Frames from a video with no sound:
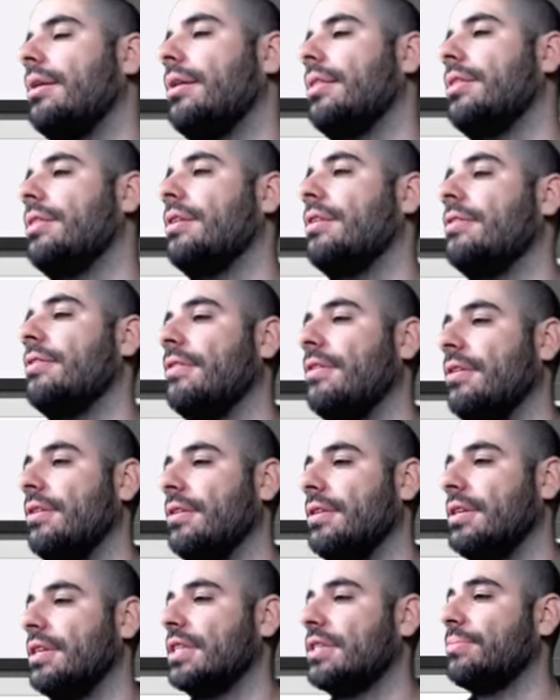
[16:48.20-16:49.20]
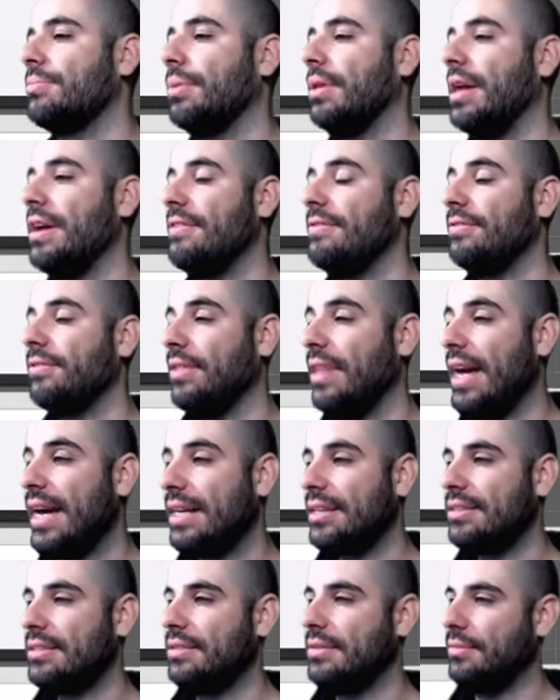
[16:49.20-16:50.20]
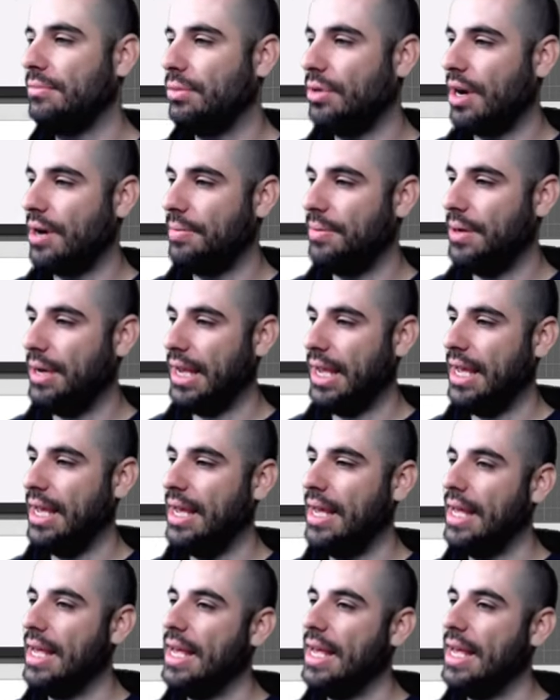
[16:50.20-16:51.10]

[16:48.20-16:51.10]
the display flex property